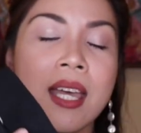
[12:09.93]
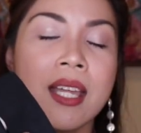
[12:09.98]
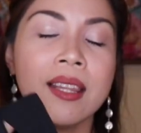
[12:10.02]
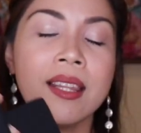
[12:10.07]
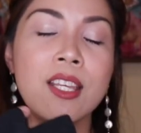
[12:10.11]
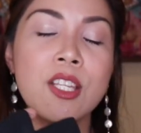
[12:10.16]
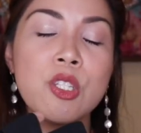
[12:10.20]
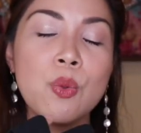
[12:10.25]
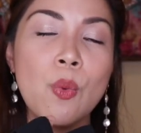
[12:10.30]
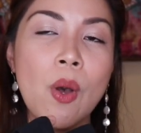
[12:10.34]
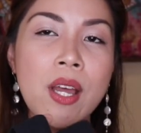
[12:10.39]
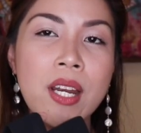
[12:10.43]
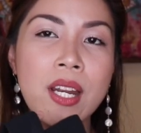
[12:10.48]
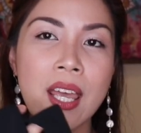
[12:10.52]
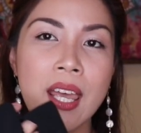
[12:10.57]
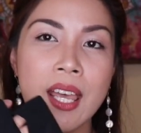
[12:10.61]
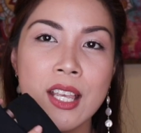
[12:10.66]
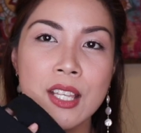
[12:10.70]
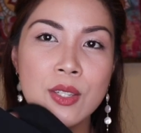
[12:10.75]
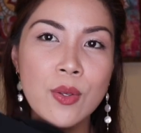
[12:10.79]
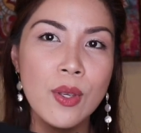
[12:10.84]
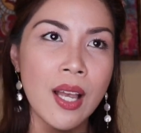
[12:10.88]
This one
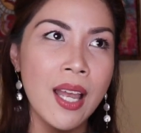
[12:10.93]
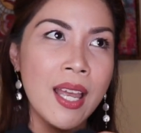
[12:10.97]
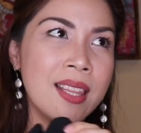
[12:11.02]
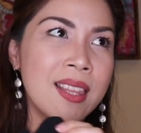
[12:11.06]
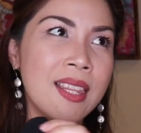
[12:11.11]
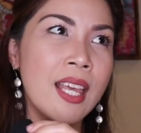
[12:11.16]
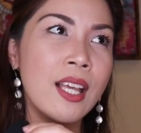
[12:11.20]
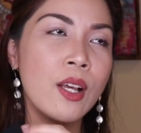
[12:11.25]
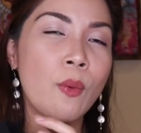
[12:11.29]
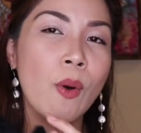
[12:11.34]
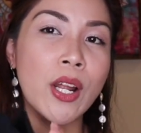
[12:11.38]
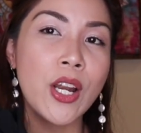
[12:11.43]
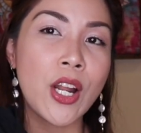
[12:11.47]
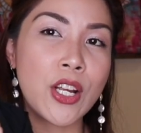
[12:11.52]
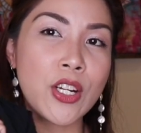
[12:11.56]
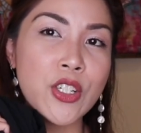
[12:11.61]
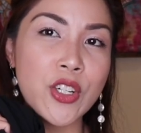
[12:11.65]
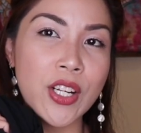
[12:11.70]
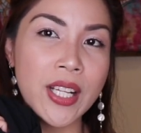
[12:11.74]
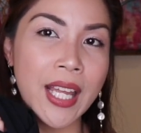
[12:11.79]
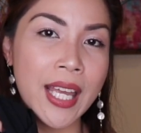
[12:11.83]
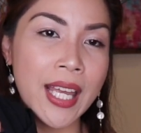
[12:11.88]
is, I think,
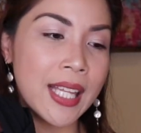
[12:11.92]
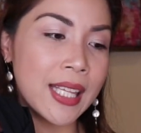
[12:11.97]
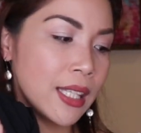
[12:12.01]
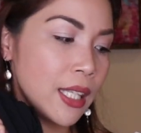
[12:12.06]
180